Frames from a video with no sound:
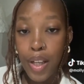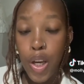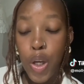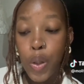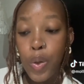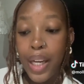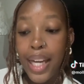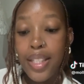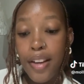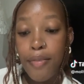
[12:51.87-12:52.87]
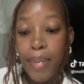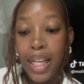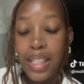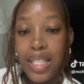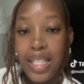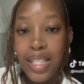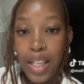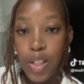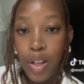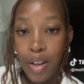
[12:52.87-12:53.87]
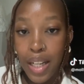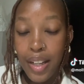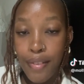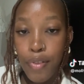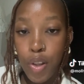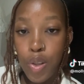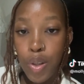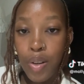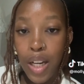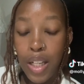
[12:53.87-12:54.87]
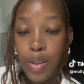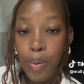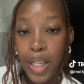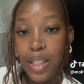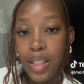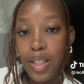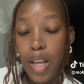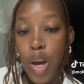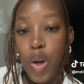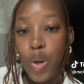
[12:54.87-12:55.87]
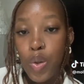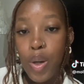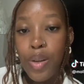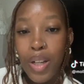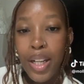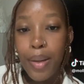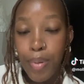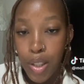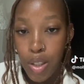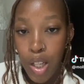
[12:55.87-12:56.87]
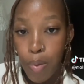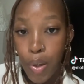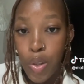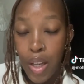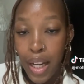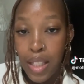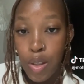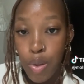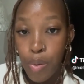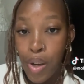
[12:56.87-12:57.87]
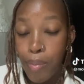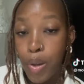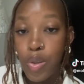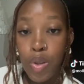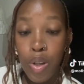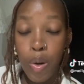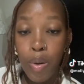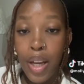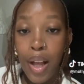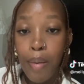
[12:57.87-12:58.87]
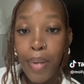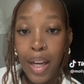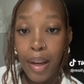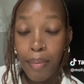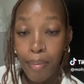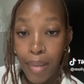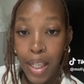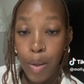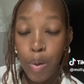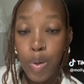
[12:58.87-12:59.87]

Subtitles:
You guys have made such a great effort to create awareness. So I really appreciate what you guys are doing, because you're not only helping me, you're also